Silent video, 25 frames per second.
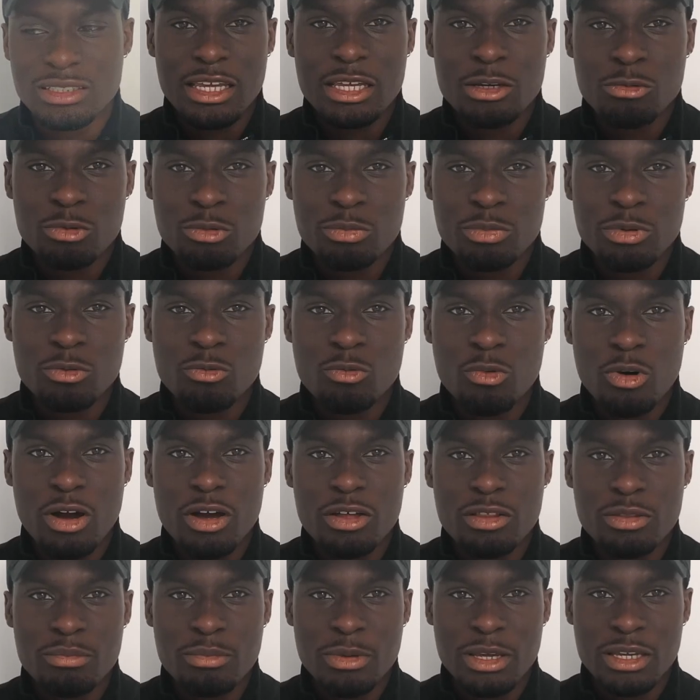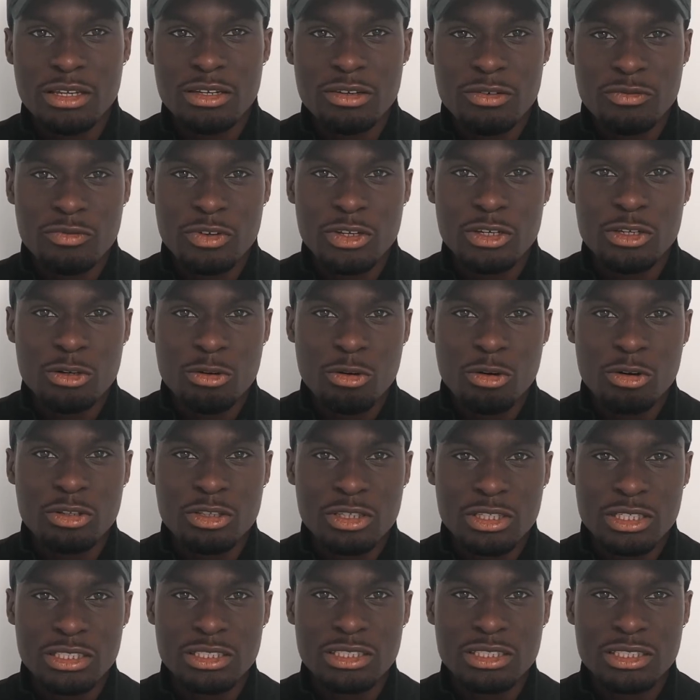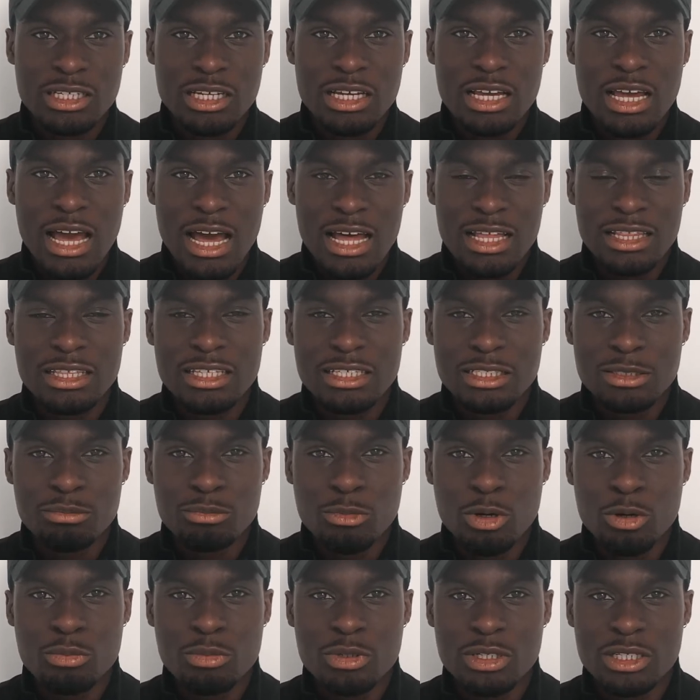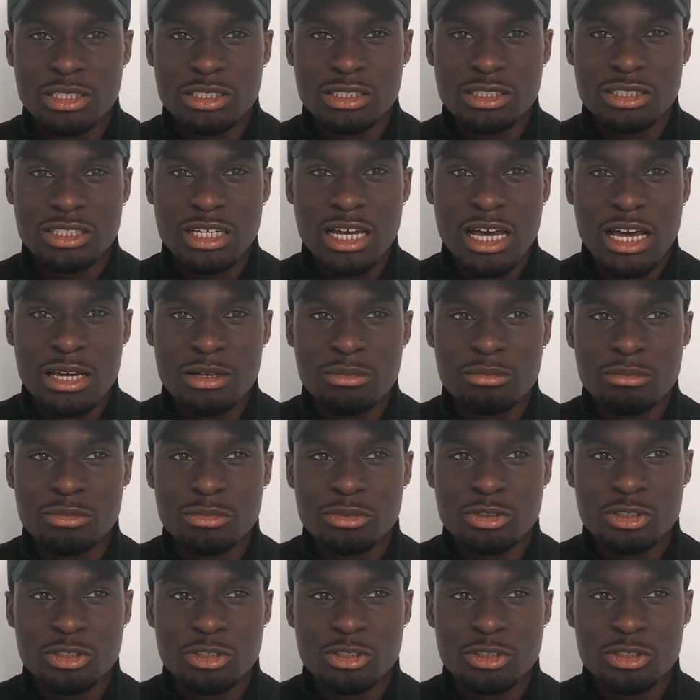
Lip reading: it would be worth making a video on this at this moment in time,